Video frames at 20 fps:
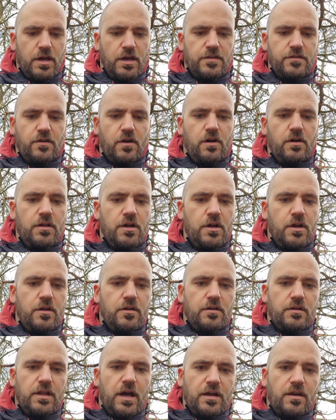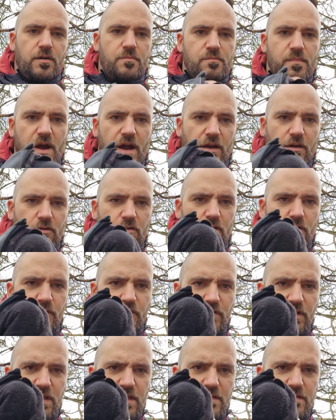It's got like a micro
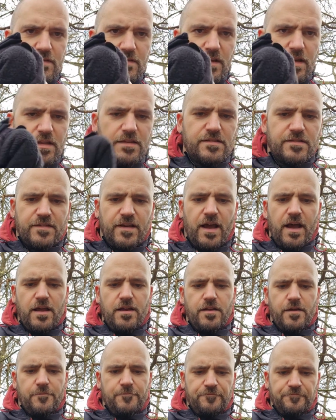fleece inside,